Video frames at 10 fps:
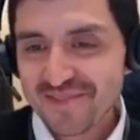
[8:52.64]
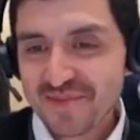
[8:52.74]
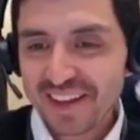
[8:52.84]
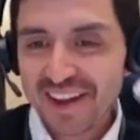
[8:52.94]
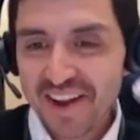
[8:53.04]

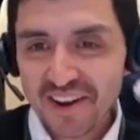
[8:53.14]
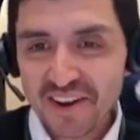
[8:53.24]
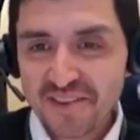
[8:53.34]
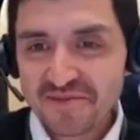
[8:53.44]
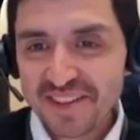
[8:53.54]
being an
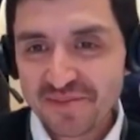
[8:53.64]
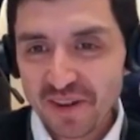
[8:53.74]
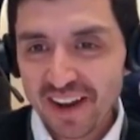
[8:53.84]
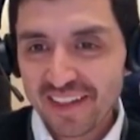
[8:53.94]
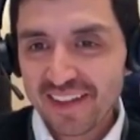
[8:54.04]
economist, but
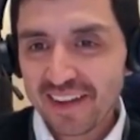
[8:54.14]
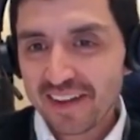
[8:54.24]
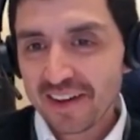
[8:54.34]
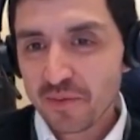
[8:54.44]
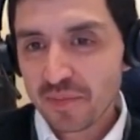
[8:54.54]
I think
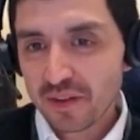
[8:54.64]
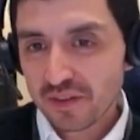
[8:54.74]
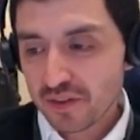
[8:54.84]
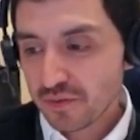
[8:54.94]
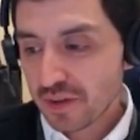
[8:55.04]

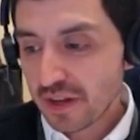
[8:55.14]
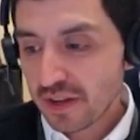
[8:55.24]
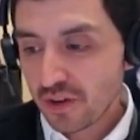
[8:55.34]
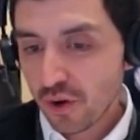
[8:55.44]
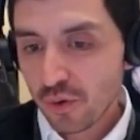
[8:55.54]
there's really
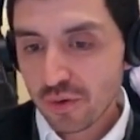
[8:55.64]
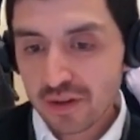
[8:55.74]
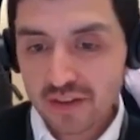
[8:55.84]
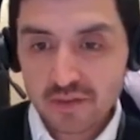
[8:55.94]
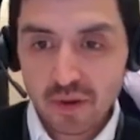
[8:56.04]
no
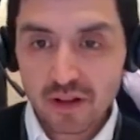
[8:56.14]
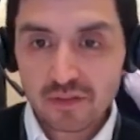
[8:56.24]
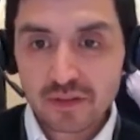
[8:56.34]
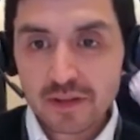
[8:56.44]
release valve.